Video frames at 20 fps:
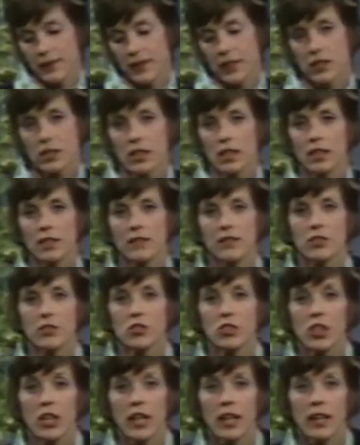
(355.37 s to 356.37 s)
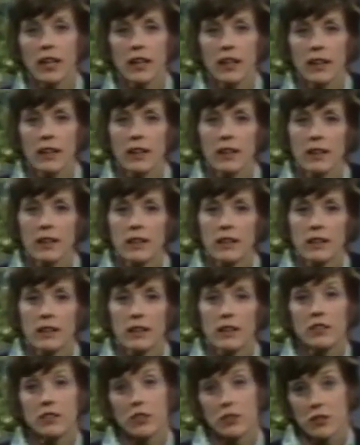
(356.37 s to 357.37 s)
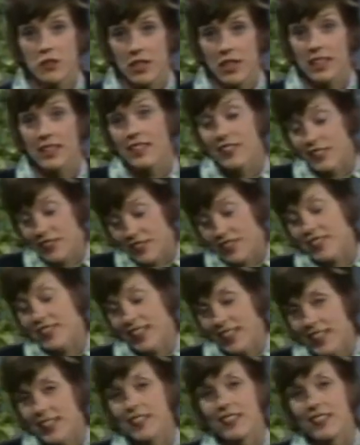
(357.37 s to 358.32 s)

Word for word: the seat of your chair? Is your seat on your seat?